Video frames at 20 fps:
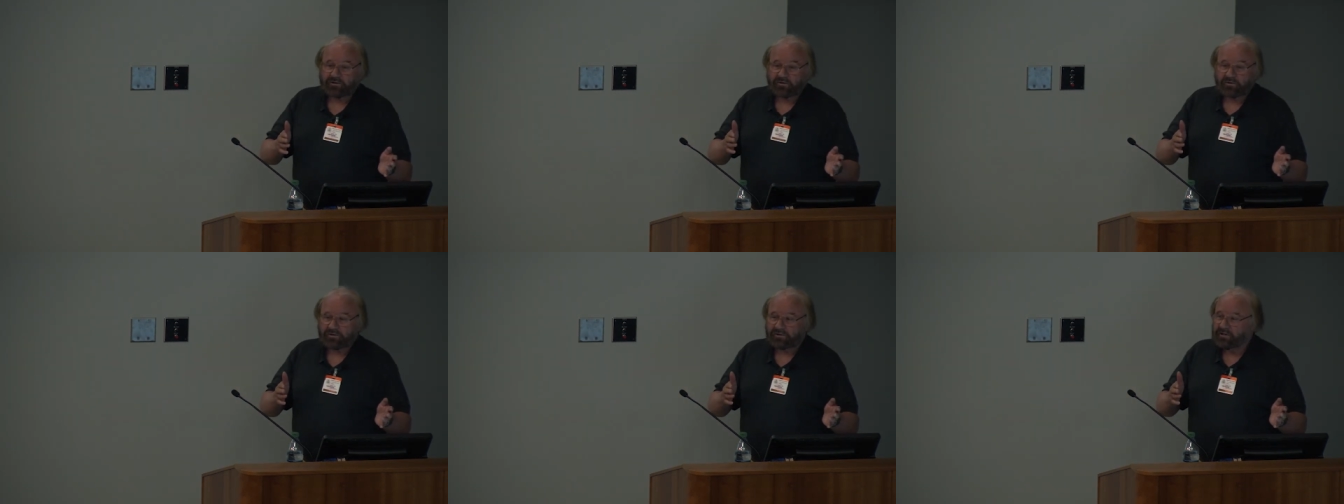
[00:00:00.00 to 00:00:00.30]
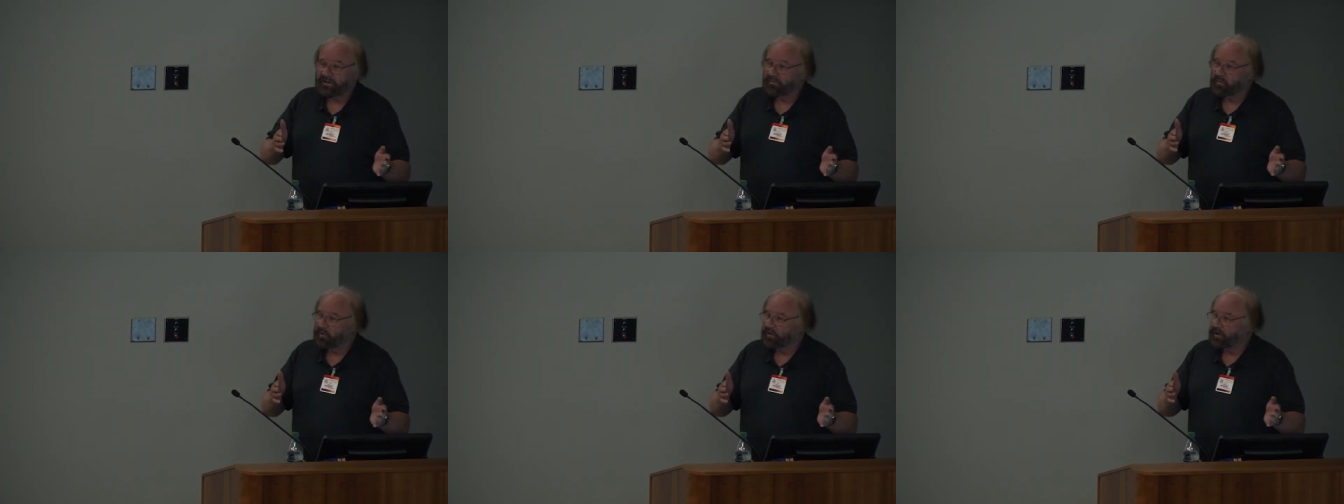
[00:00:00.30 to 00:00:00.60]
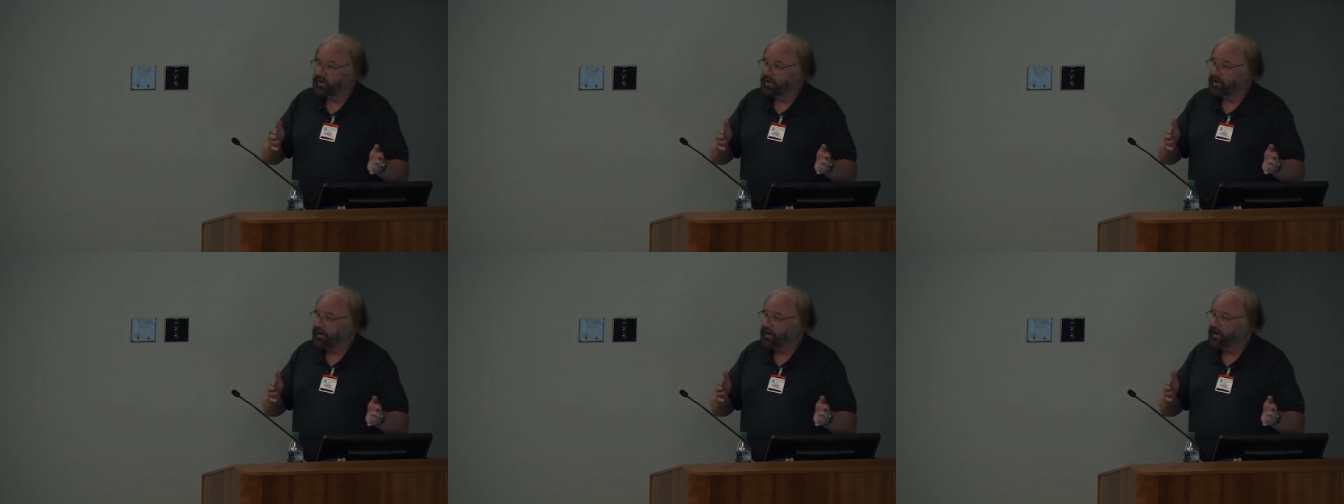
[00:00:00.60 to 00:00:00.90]
you, did
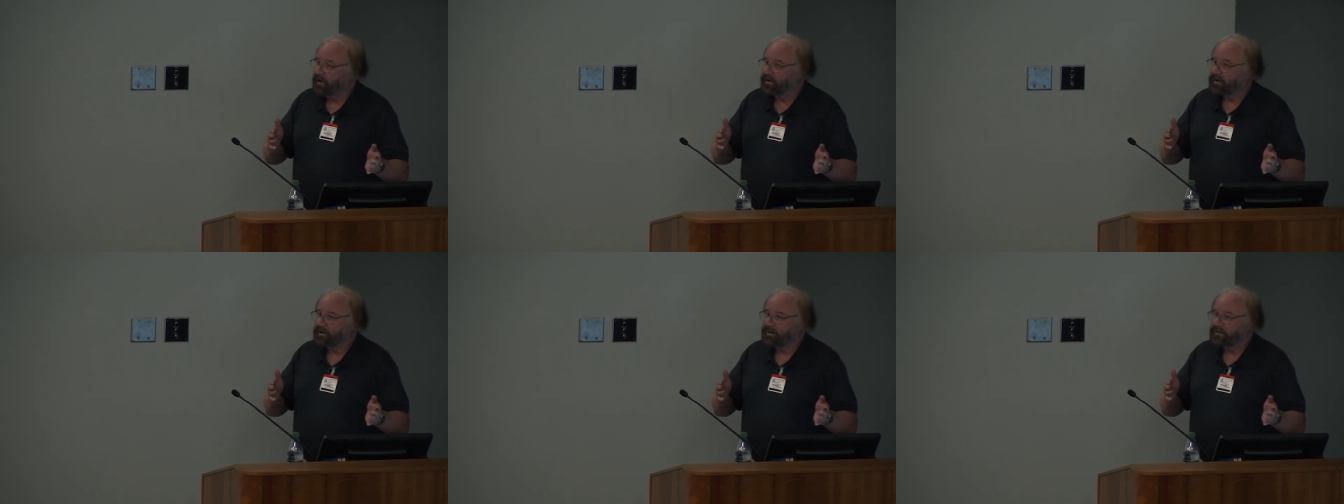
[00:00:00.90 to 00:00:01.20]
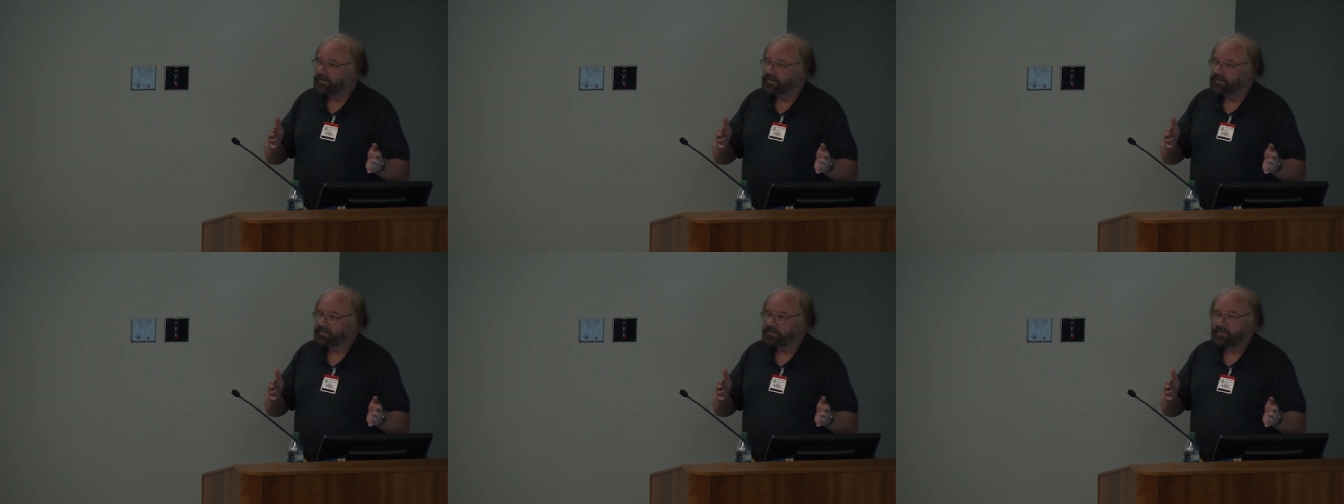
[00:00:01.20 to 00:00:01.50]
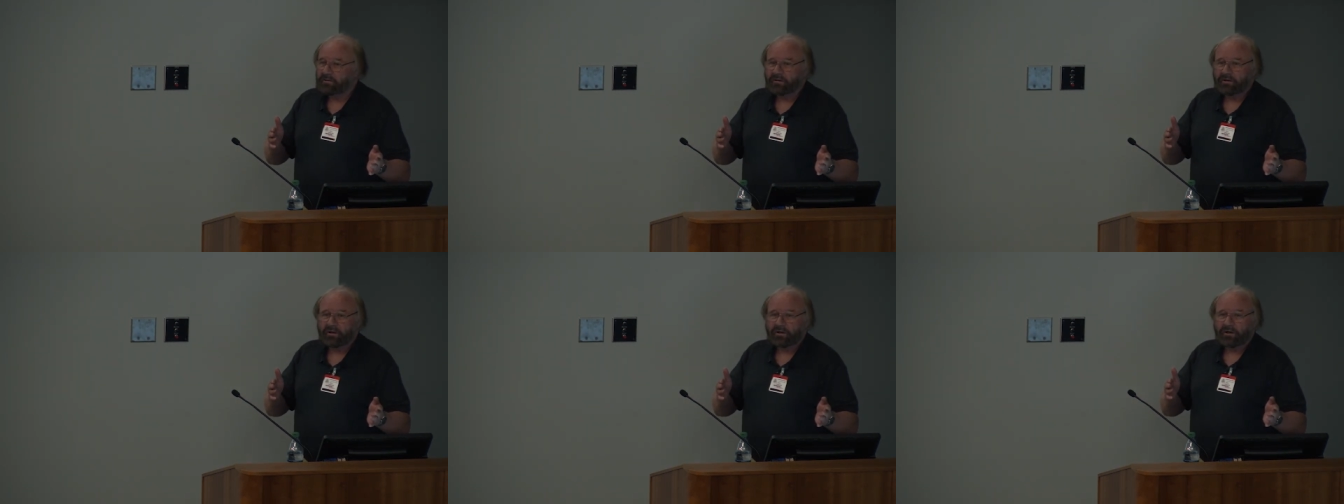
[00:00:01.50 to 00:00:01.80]
everybody get a handout?
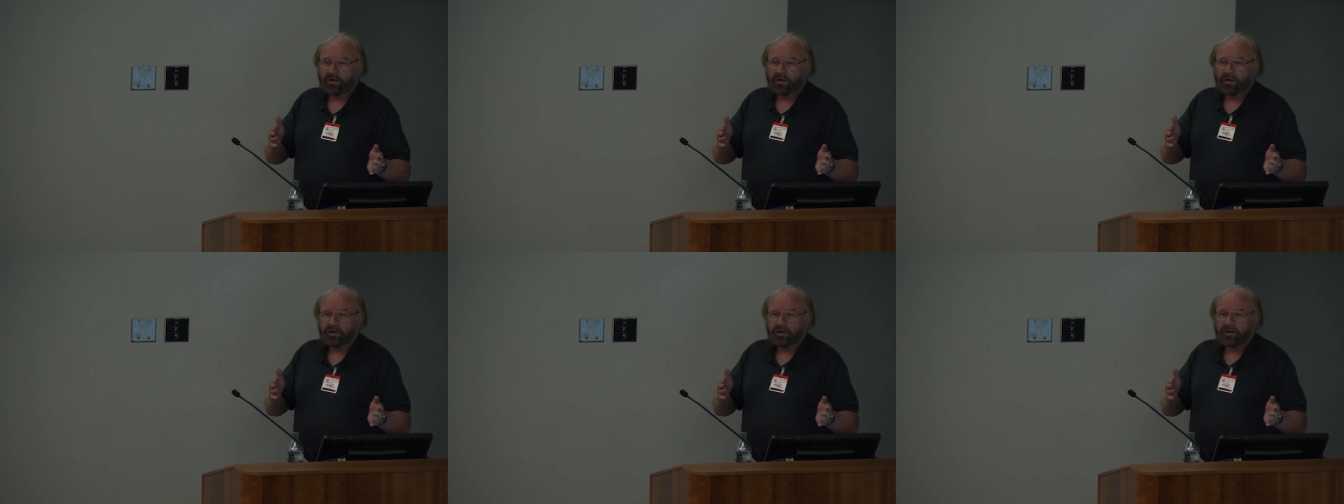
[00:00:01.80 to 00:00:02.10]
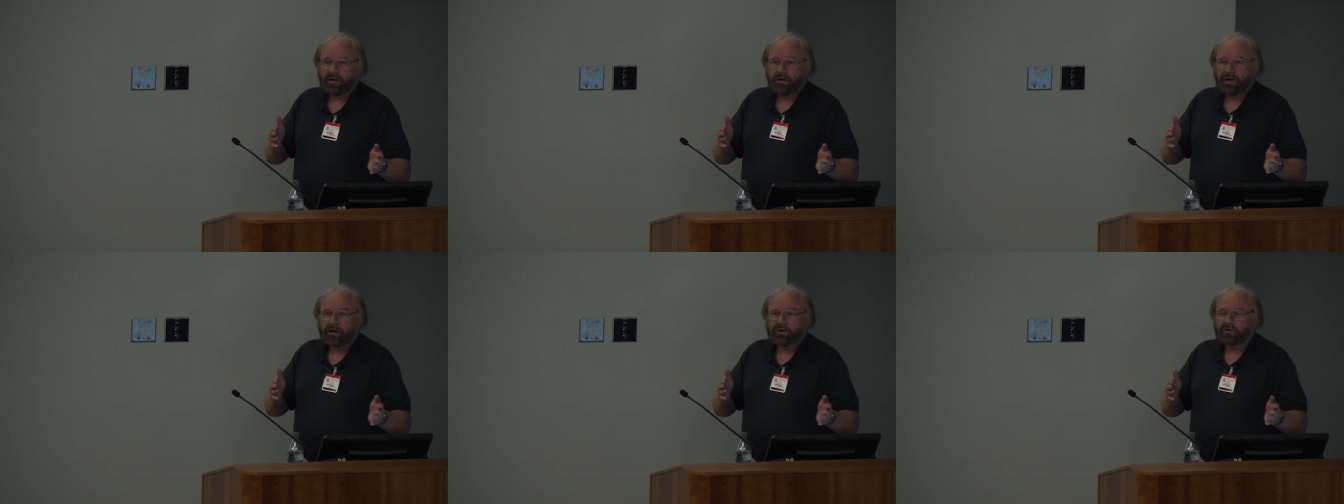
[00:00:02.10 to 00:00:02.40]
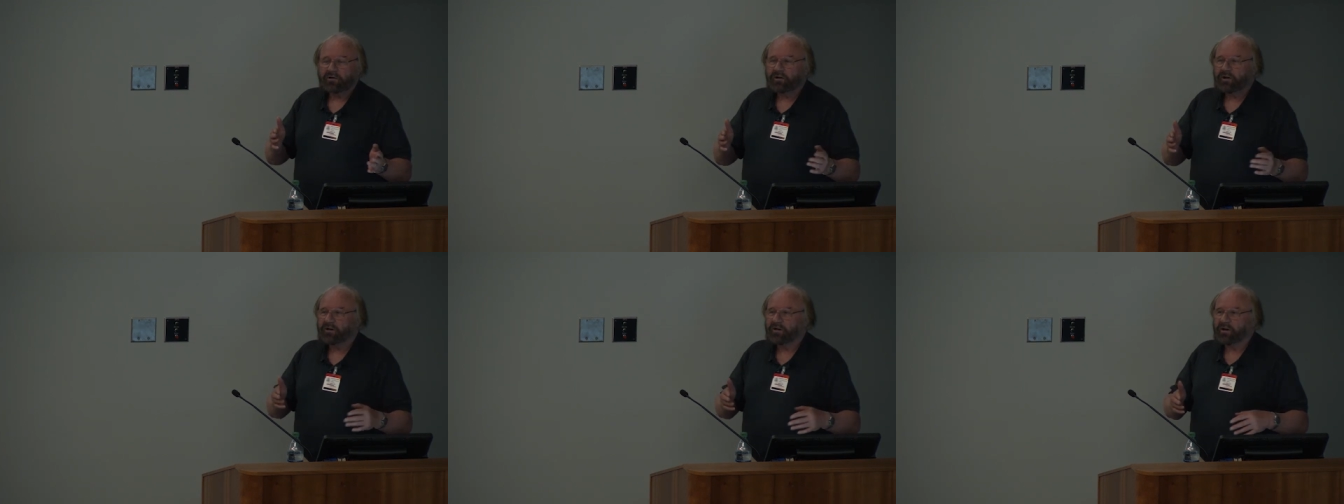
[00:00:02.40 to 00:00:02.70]
Oh,
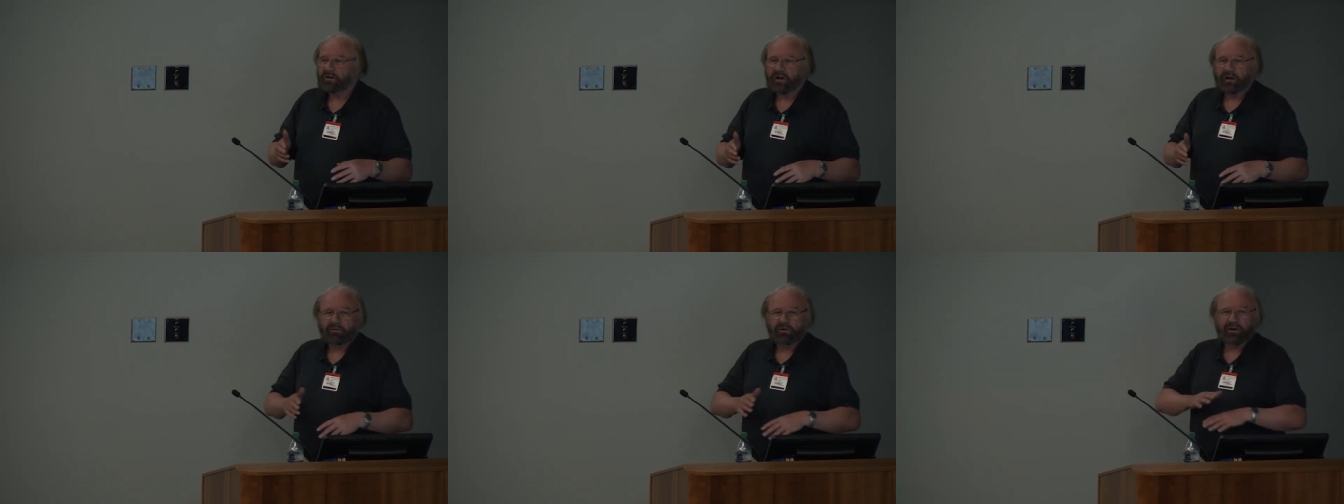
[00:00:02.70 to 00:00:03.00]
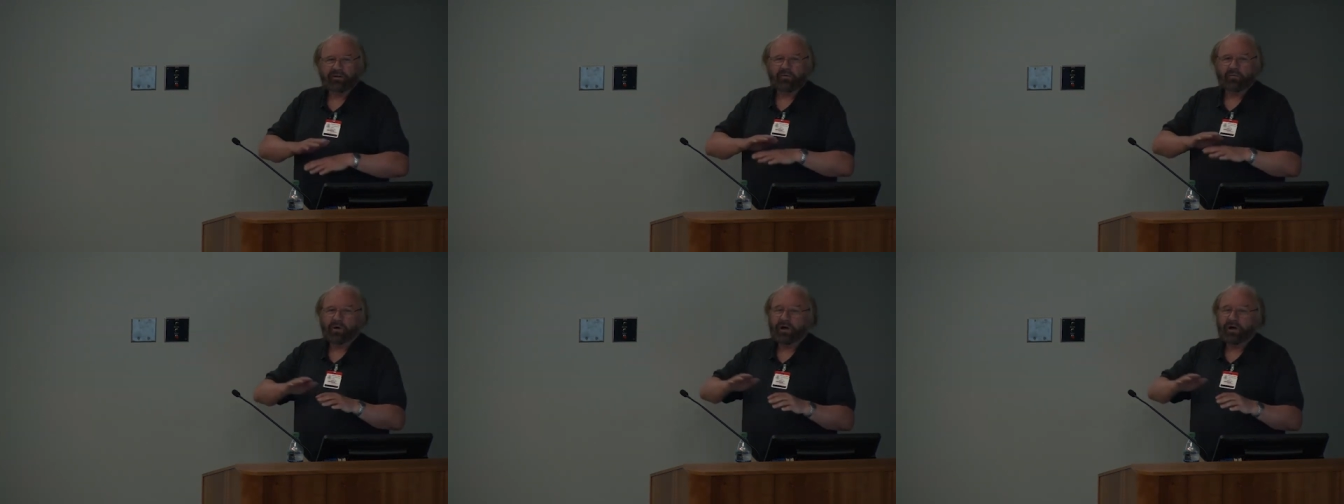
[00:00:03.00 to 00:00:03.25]
you didn't. Okay, well, never